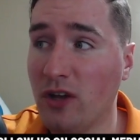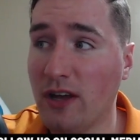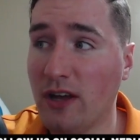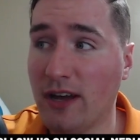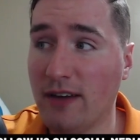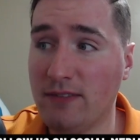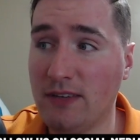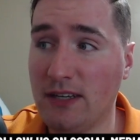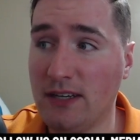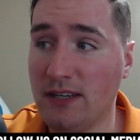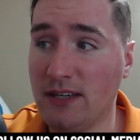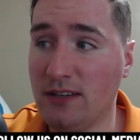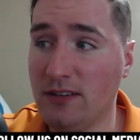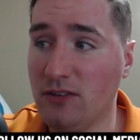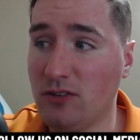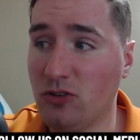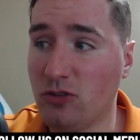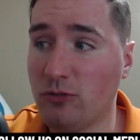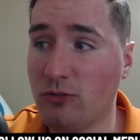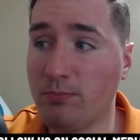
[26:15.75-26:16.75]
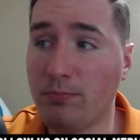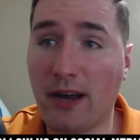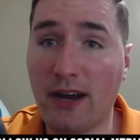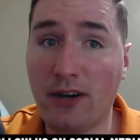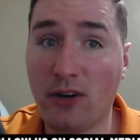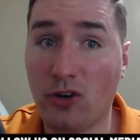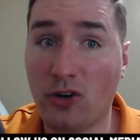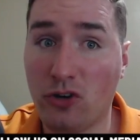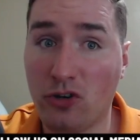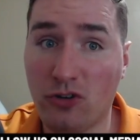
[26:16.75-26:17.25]
I mean,
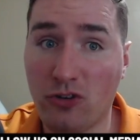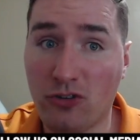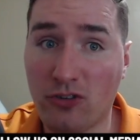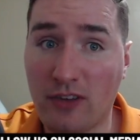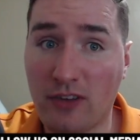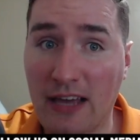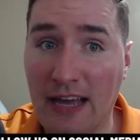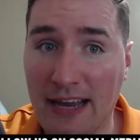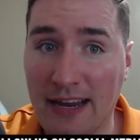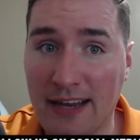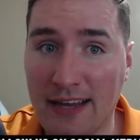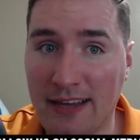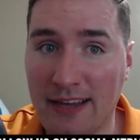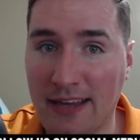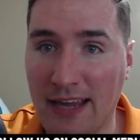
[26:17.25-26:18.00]
Spire just got